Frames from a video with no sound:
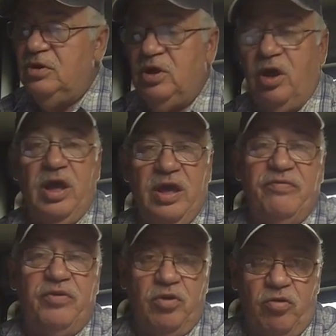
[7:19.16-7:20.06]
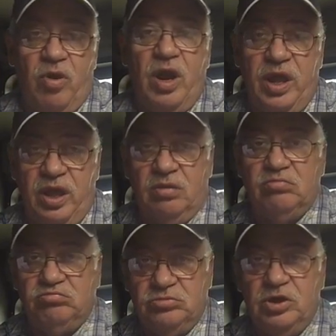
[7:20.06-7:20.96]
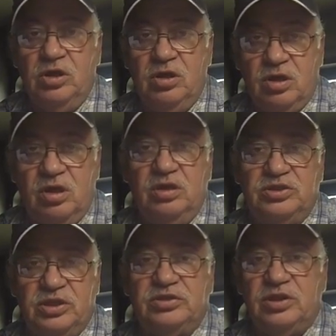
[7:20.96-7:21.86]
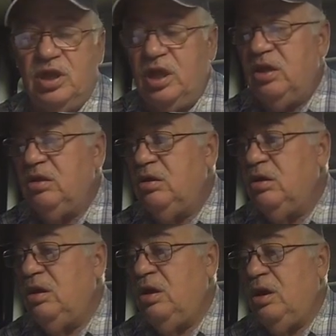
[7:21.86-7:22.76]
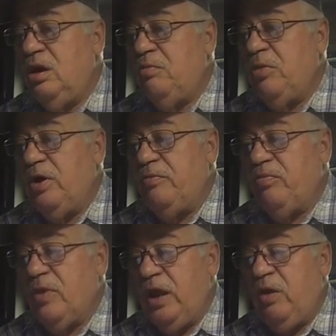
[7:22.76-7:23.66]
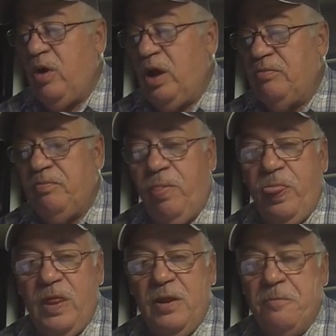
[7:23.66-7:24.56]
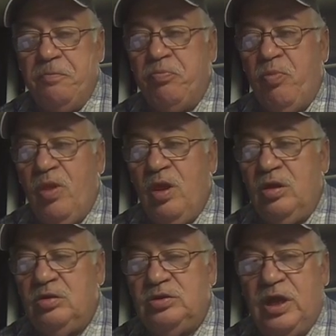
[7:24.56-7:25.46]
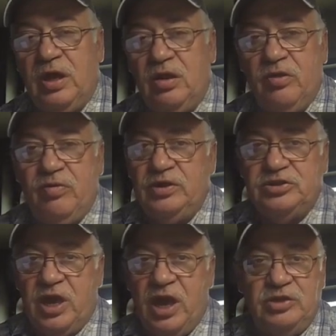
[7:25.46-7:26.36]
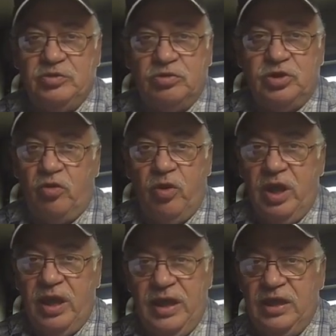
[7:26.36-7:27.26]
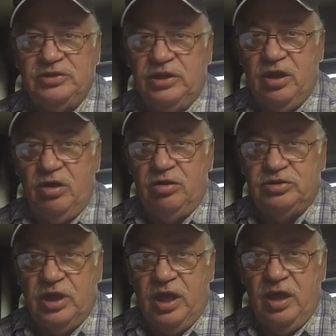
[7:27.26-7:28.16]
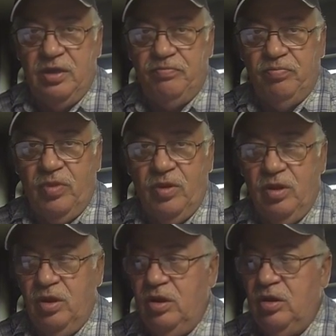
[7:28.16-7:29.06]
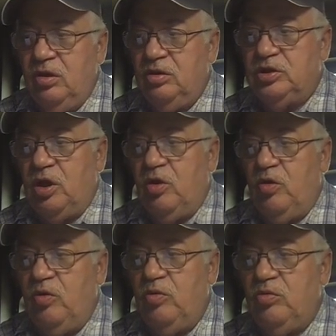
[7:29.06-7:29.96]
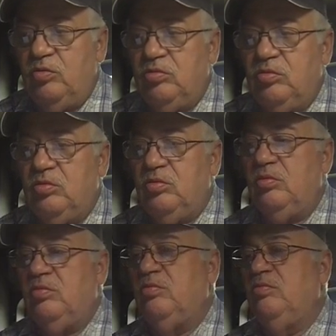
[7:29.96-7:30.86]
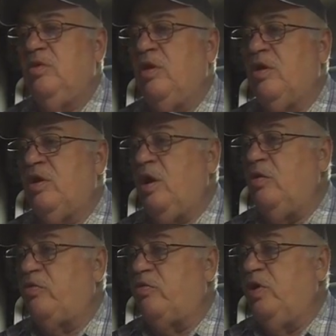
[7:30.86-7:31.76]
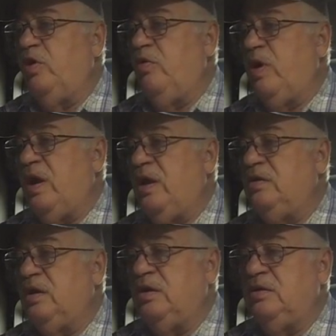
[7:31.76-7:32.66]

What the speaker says: If you're running consistently. But anyway, take a look. These schedules are really easy to understand. So go through and